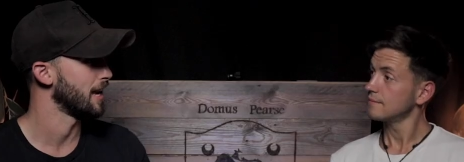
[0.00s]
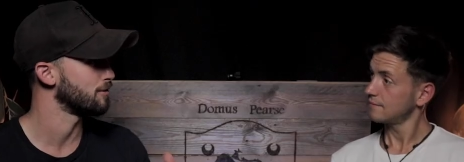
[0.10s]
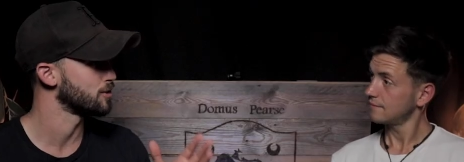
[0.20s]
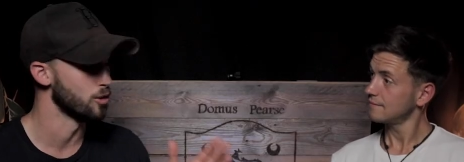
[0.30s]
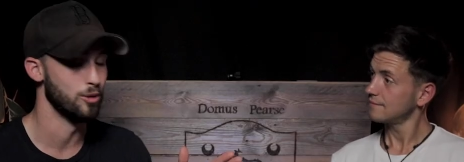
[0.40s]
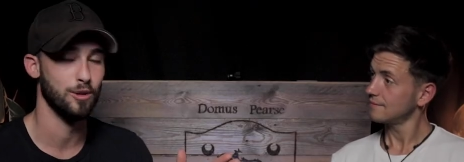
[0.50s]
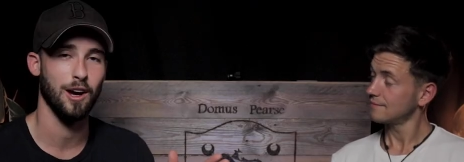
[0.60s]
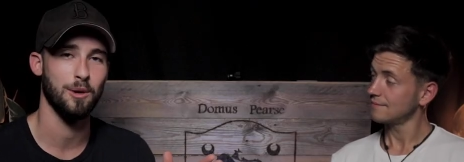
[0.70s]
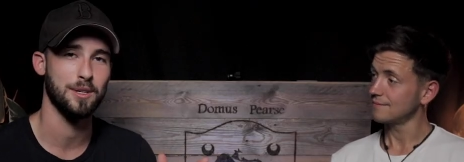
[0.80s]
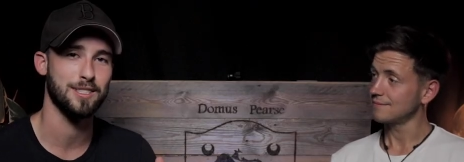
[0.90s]
Speaker 1: f two.
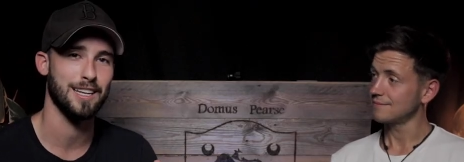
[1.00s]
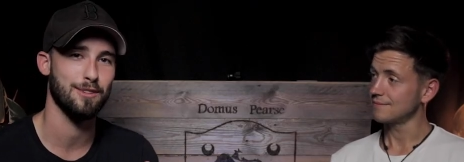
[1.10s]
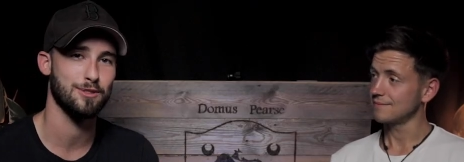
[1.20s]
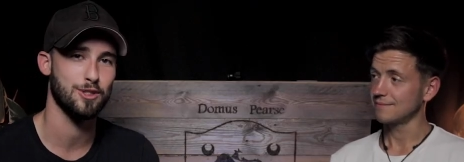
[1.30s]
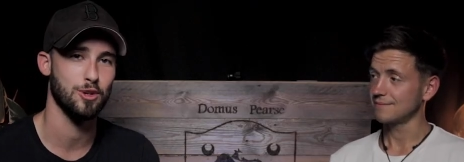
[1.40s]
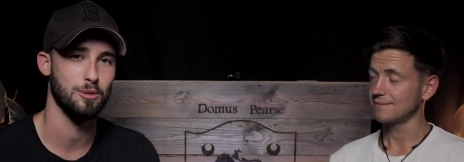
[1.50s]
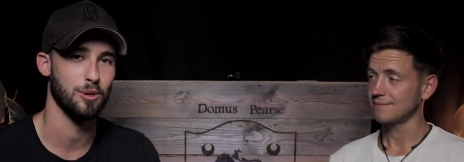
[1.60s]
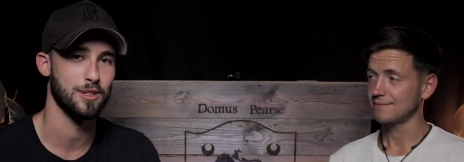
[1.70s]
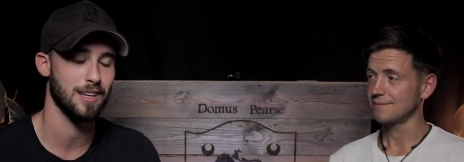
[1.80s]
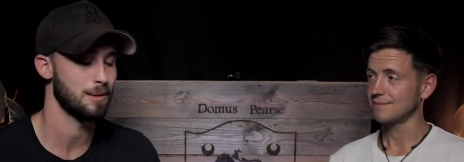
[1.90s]
I almost said f two
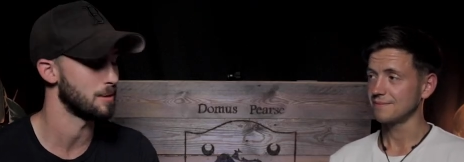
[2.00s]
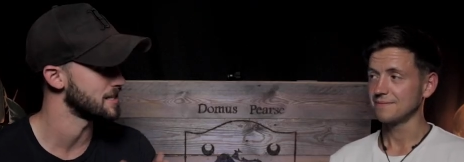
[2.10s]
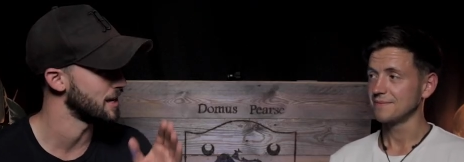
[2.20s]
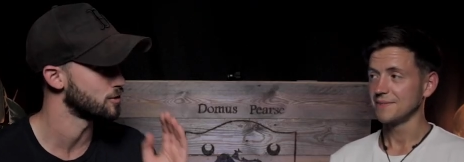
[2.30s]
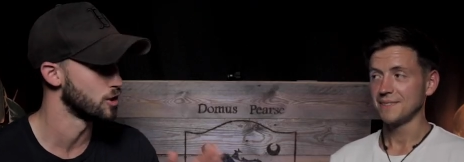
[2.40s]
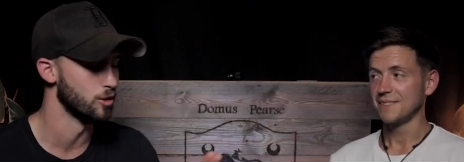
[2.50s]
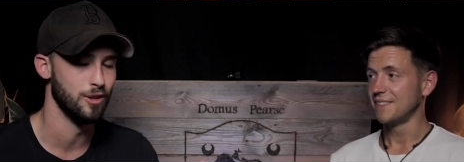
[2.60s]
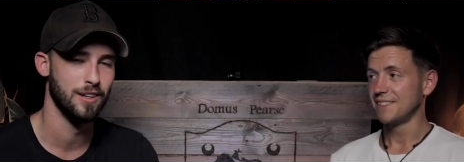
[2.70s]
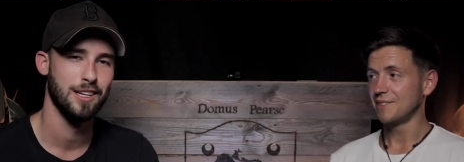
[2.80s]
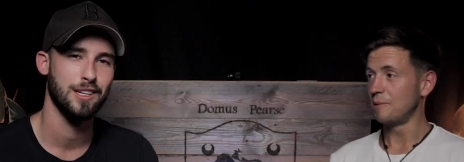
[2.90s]
point something, but it's an f
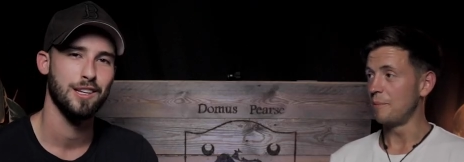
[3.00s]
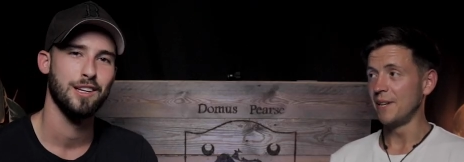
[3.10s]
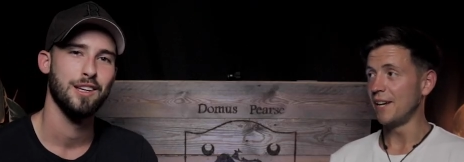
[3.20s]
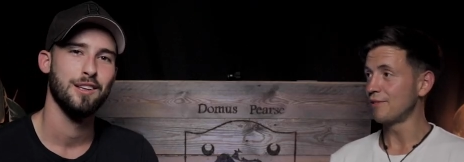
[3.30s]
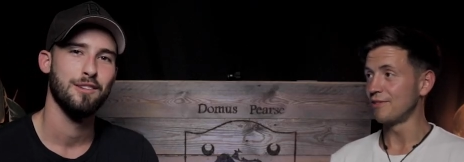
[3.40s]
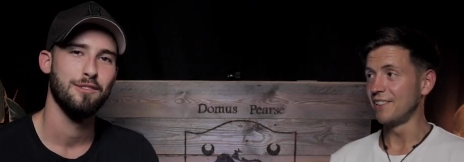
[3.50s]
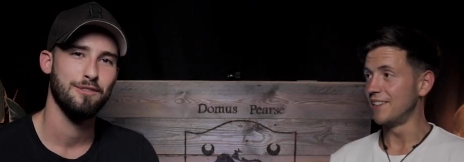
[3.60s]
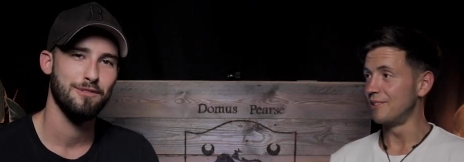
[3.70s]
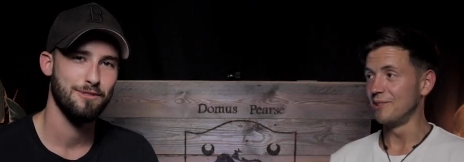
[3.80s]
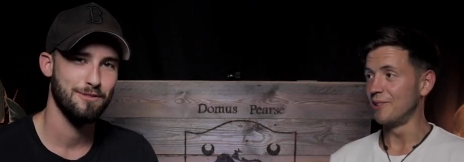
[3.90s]
two.
Speaker 2: Could be an f three
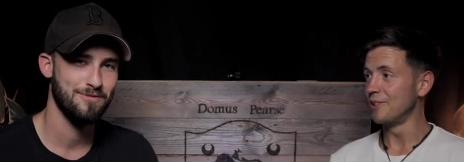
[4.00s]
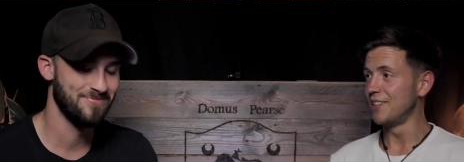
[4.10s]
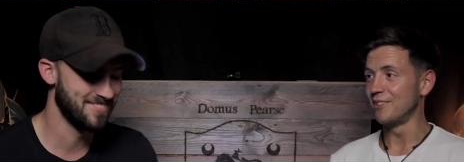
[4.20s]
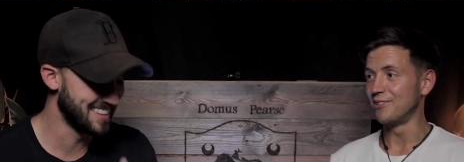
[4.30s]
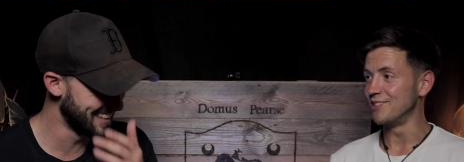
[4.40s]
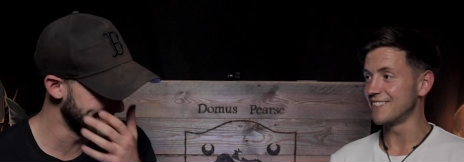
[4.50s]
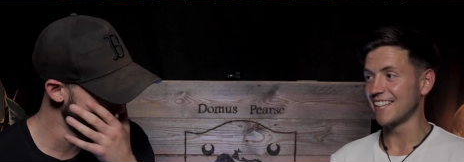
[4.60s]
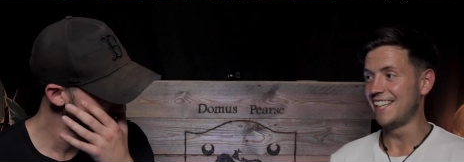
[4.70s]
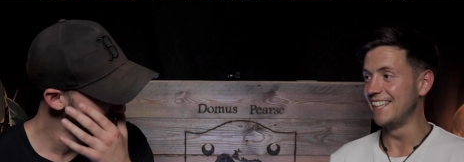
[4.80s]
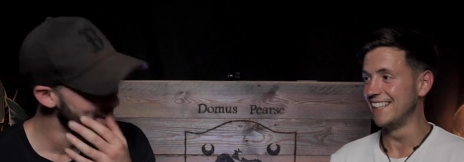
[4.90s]
and I won't
Speaker 1: know the difference.
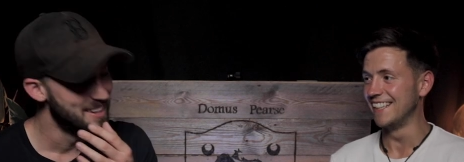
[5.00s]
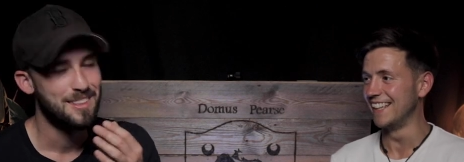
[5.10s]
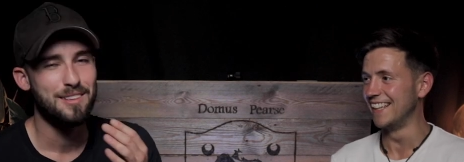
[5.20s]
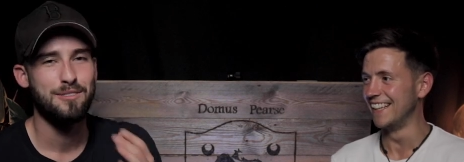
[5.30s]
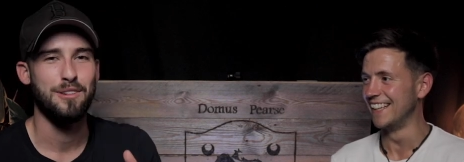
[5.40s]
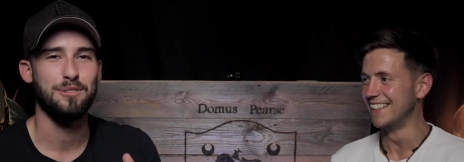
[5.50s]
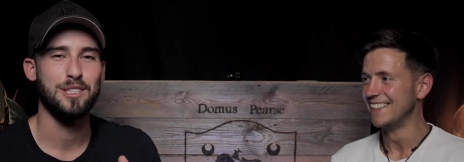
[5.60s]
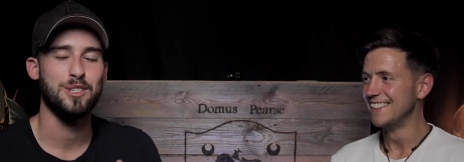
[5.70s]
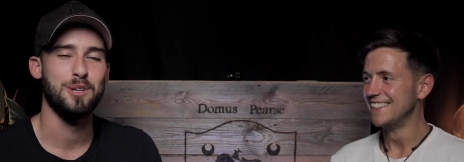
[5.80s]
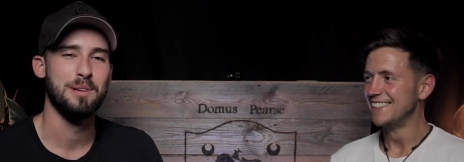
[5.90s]

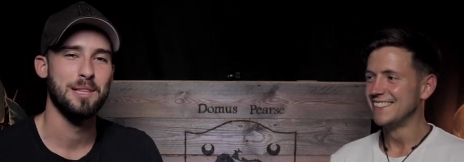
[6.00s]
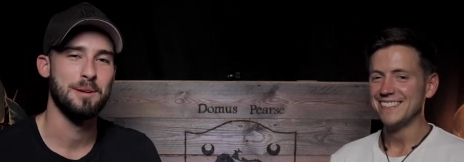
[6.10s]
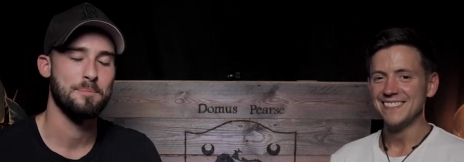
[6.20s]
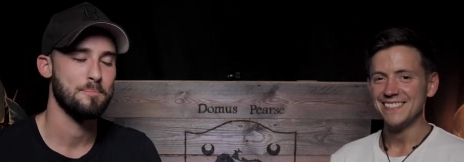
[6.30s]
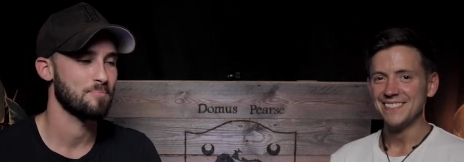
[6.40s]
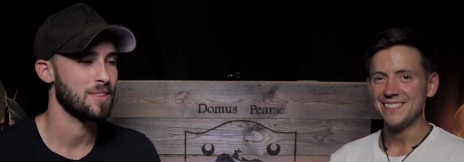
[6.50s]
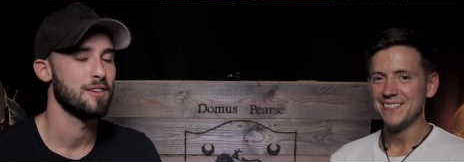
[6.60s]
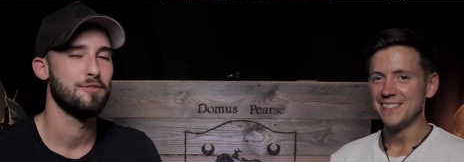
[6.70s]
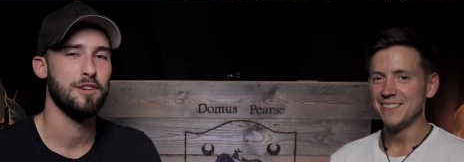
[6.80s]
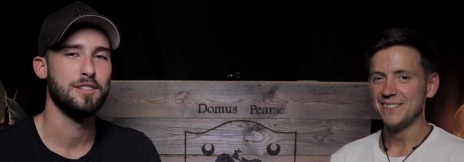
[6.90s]

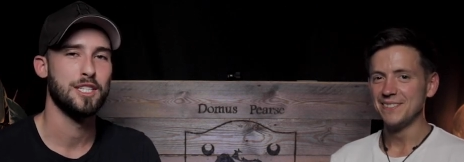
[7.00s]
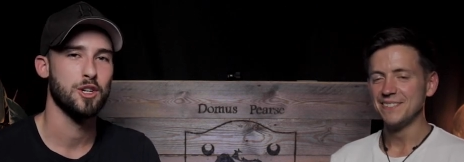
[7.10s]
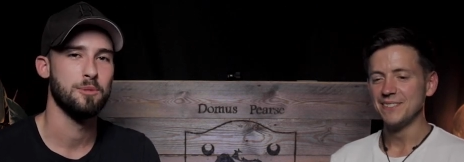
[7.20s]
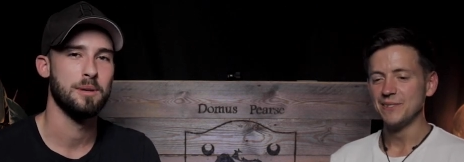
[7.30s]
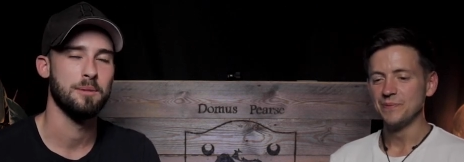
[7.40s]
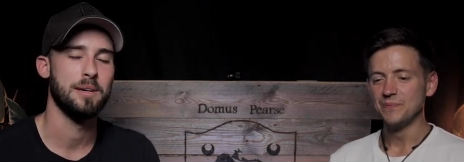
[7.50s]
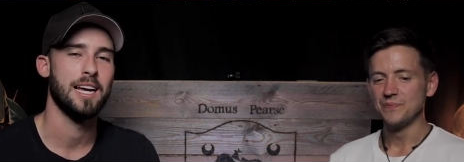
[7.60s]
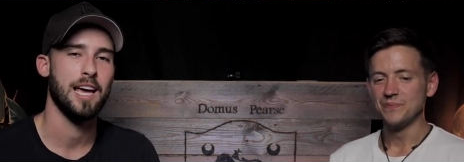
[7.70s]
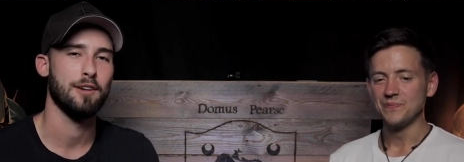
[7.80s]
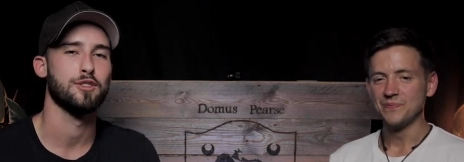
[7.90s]
fifty-two
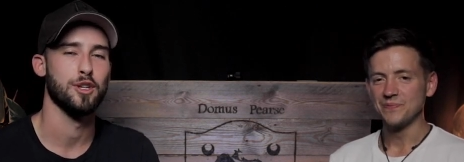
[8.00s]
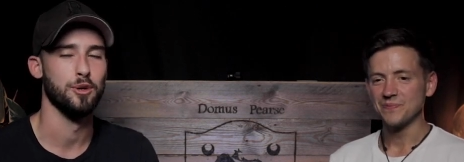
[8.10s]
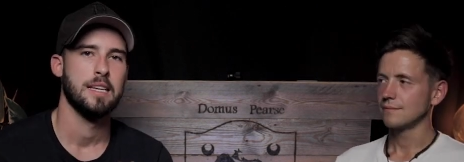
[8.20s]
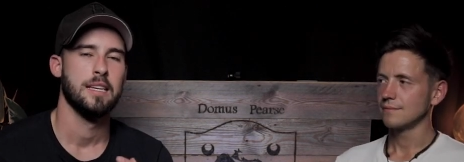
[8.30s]
millimeter f two.